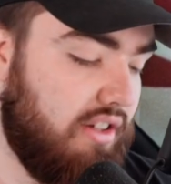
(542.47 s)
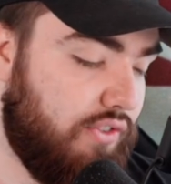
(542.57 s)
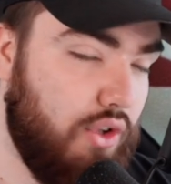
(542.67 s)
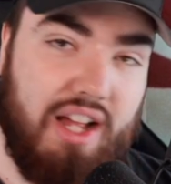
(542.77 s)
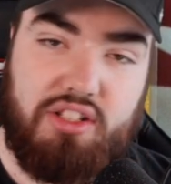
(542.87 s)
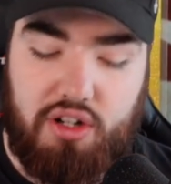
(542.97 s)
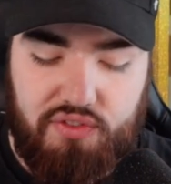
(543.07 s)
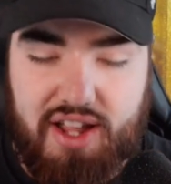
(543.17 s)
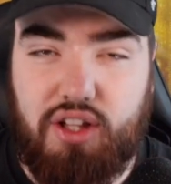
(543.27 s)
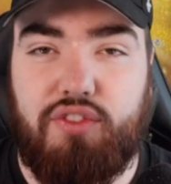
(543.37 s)
if you guys are a
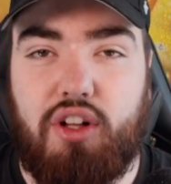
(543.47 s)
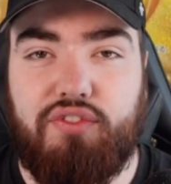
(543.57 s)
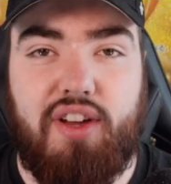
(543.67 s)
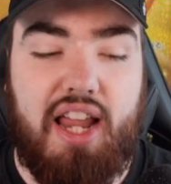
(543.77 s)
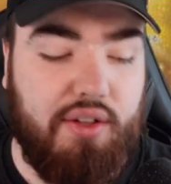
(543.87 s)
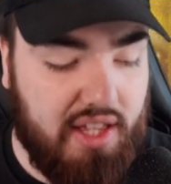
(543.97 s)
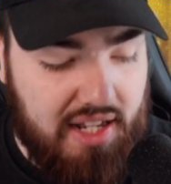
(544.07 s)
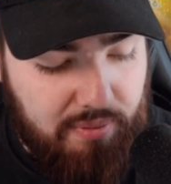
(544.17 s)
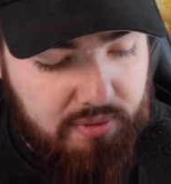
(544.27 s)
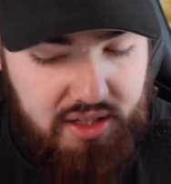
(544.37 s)
Vikavolt fan out there
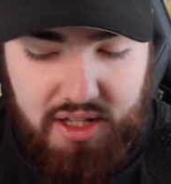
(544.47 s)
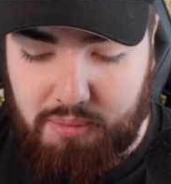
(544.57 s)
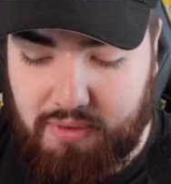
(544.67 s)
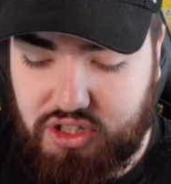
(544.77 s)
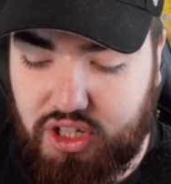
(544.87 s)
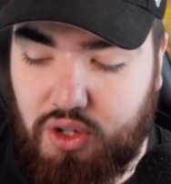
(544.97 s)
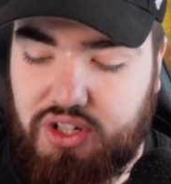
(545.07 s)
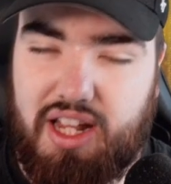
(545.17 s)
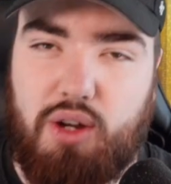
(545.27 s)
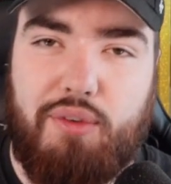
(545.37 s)
like me, make sure you go and
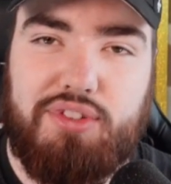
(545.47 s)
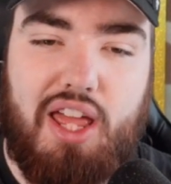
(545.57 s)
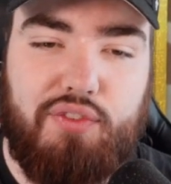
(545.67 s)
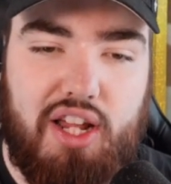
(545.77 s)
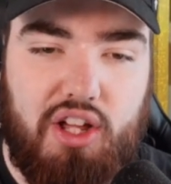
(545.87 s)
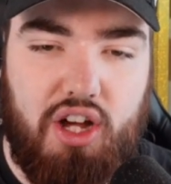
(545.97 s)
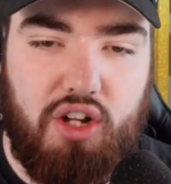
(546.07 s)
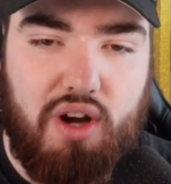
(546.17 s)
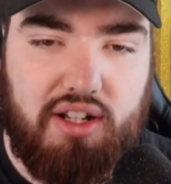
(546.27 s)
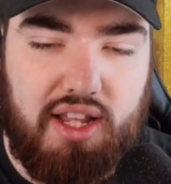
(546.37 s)
check out the website for that
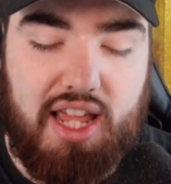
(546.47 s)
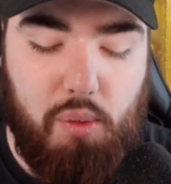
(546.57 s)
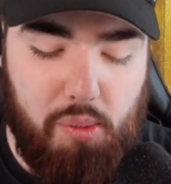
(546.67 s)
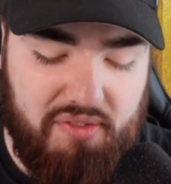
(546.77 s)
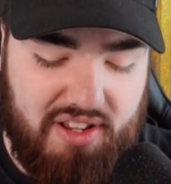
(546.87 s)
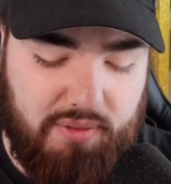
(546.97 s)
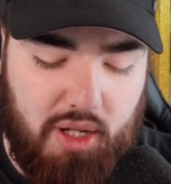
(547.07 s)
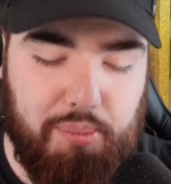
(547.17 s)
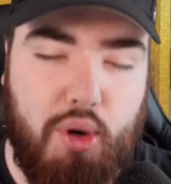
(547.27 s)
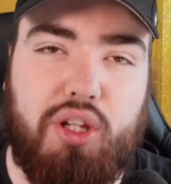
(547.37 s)
card right there. It will be available
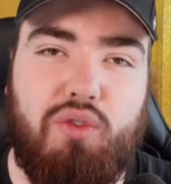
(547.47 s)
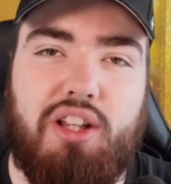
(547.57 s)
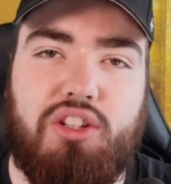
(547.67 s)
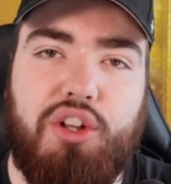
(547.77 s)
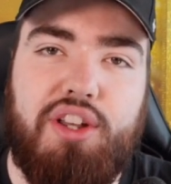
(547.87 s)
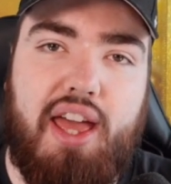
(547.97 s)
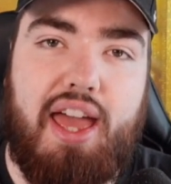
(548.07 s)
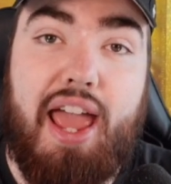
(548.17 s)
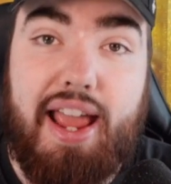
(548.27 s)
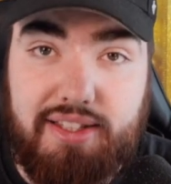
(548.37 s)
on pokerand.net
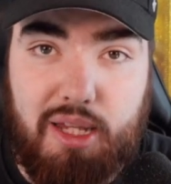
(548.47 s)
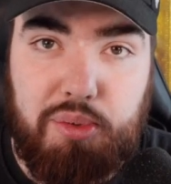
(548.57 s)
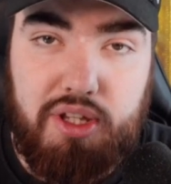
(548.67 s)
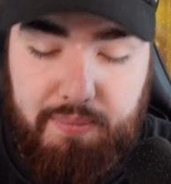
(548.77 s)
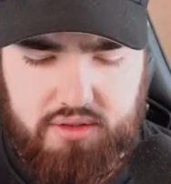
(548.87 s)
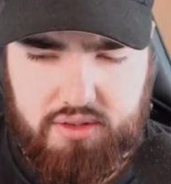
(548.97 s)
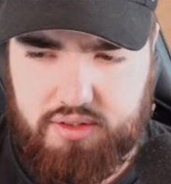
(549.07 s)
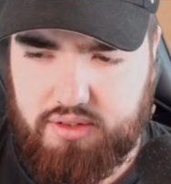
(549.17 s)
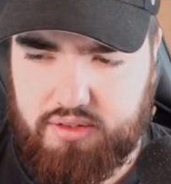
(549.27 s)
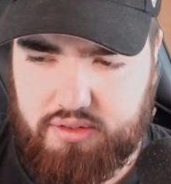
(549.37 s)
ASAP.
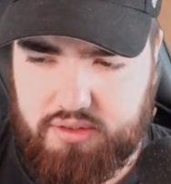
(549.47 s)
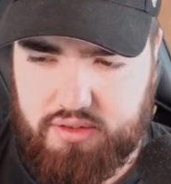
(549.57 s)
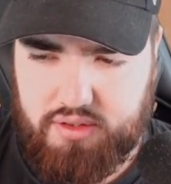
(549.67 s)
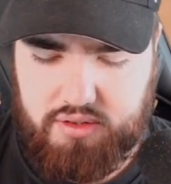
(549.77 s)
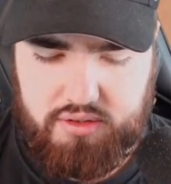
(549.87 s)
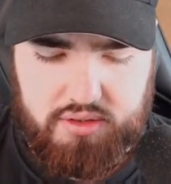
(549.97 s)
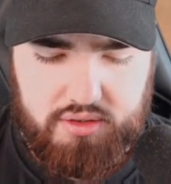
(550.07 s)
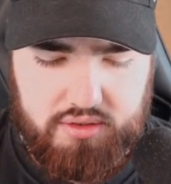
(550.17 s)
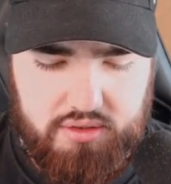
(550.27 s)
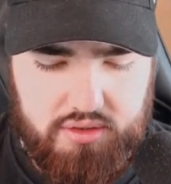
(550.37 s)
Dun, dun, dun,
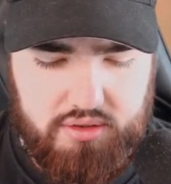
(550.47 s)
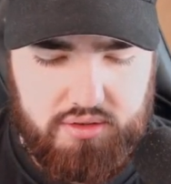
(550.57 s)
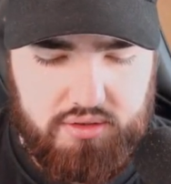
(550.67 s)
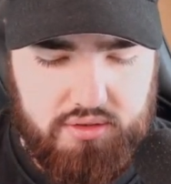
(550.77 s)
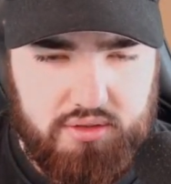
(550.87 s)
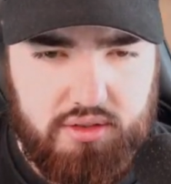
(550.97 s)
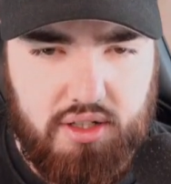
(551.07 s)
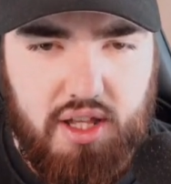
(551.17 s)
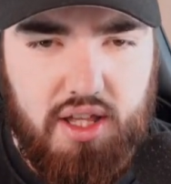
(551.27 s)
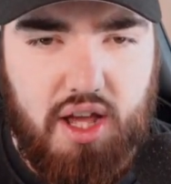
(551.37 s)
dun, dun.
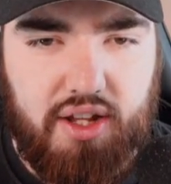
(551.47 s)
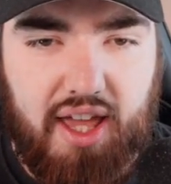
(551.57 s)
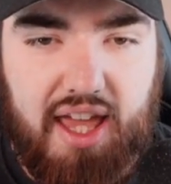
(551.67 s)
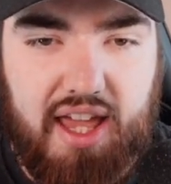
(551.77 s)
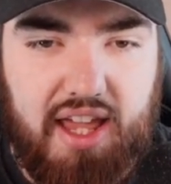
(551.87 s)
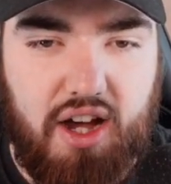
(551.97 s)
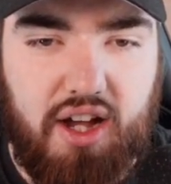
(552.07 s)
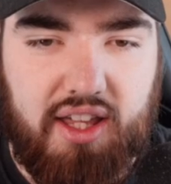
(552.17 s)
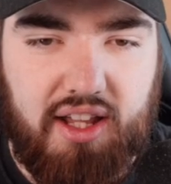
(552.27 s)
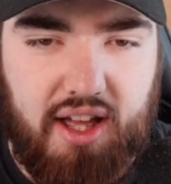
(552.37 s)
Okay,
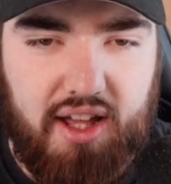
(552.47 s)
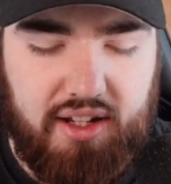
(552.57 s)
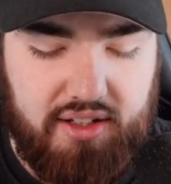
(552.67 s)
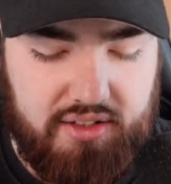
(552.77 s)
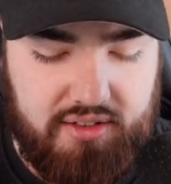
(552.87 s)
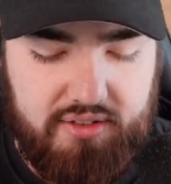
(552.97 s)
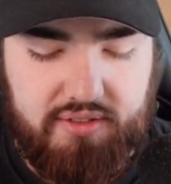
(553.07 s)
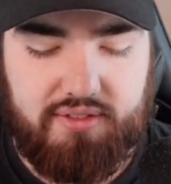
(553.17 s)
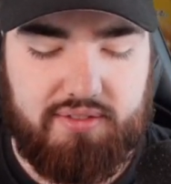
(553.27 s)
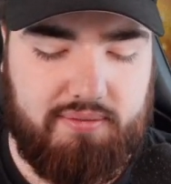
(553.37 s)
Arcanine,
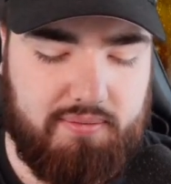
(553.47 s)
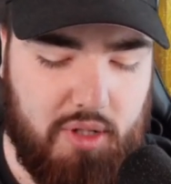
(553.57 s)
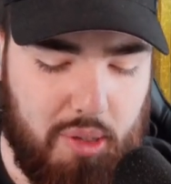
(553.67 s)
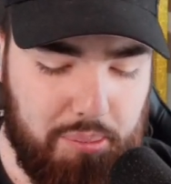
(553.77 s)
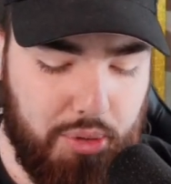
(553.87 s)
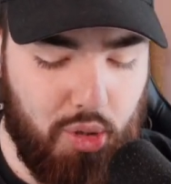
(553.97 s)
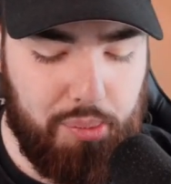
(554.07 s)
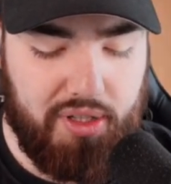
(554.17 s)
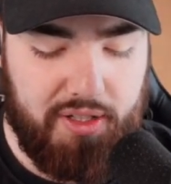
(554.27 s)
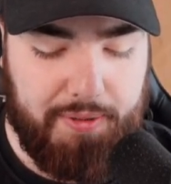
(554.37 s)

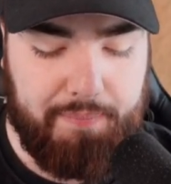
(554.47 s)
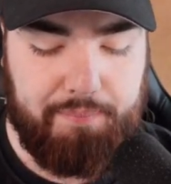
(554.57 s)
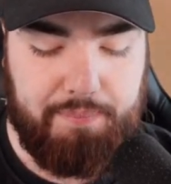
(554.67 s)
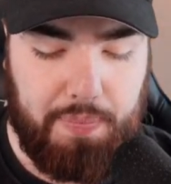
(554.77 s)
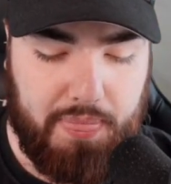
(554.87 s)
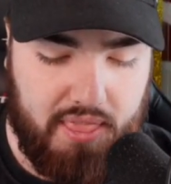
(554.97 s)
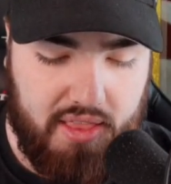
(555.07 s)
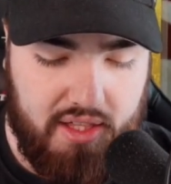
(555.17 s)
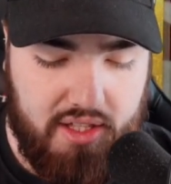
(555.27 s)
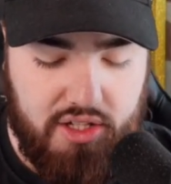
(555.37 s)
Bunnelby,
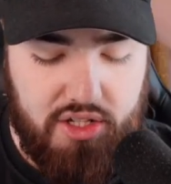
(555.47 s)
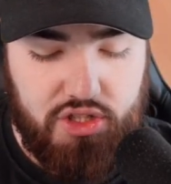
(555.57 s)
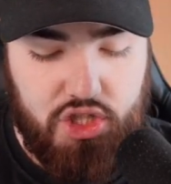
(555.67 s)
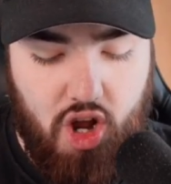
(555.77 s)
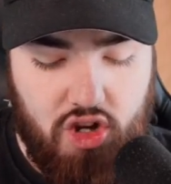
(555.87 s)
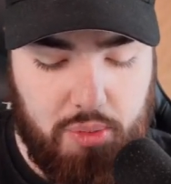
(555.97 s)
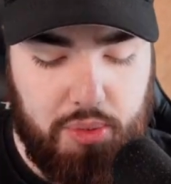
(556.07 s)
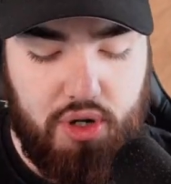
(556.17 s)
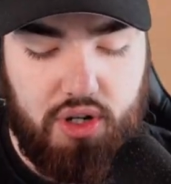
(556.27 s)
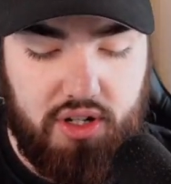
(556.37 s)
Charger
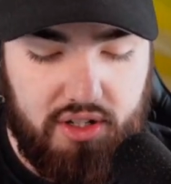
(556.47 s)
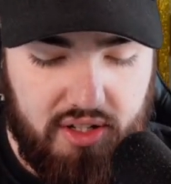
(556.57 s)
Bug.